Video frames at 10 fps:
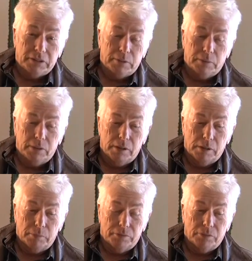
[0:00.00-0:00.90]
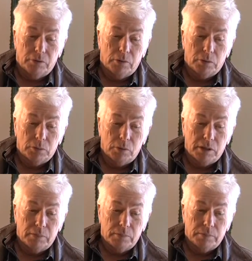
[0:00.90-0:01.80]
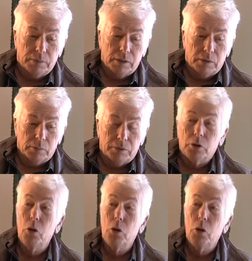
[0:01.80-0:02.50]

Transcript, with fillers: I said before, was working with The